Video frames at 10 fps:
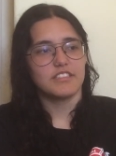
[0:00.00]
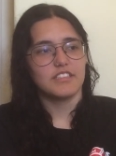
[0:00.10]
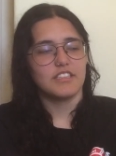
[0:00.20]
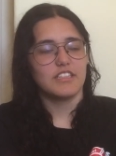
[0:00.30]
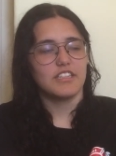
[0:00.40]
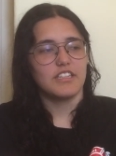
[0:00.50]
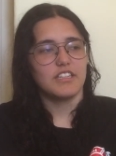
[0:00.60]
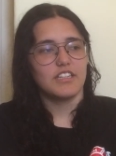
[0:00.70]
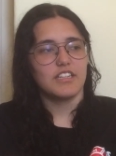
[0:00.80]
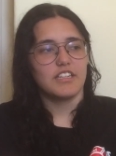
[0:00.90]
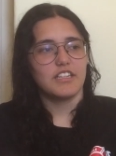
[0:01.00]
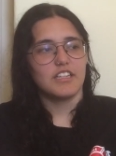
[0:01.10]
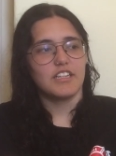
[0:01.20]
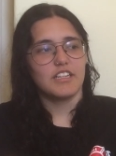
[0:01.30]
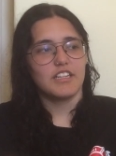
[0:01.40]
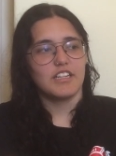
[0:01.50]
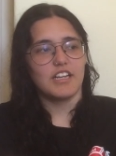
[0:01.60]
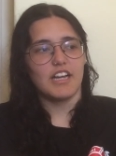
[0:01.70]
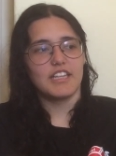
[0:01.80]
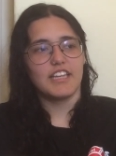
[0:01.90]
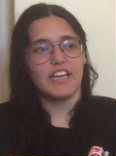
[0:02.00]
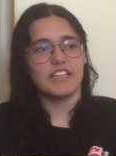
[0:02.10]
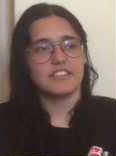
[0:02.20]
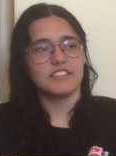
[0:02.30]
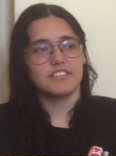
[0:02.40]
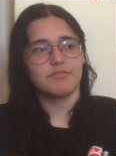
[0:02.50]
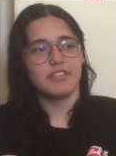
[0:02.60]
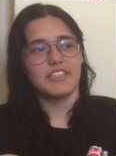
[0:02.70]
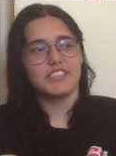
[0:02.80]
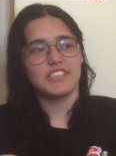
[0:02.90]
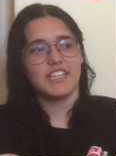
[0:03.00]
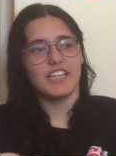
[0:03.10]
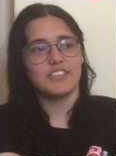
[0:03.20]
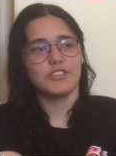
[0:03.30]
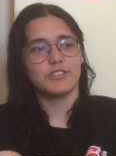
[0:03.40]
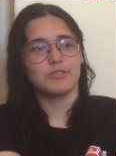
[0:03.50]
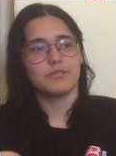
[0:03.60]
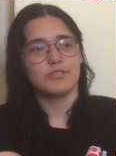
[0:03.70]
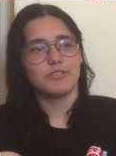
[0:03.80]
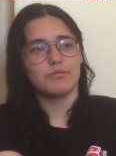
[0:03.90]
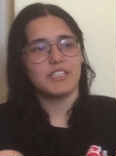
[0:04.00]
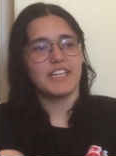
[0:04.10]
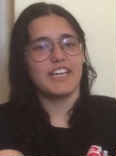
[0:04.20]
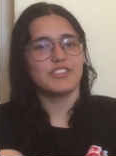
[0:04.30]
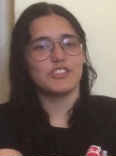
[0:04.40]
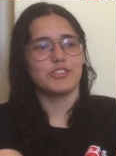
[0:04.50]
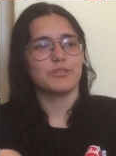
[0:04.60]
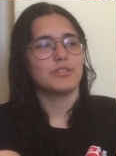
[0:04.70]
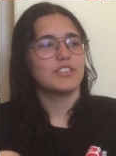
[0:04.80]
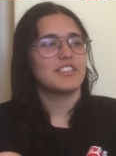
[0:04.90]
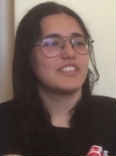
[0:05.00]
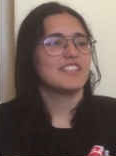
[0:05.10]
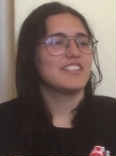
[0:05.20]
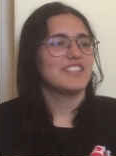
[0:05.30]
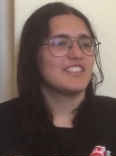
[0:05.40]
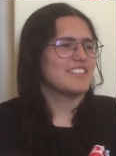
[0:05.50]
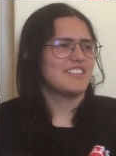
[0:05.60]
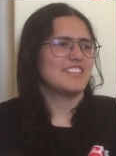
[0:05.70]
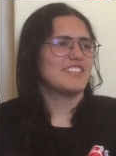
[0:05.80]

Life is electricity. I can't. Positive Why and can't negative. You? Why Creation can't you? And destruction.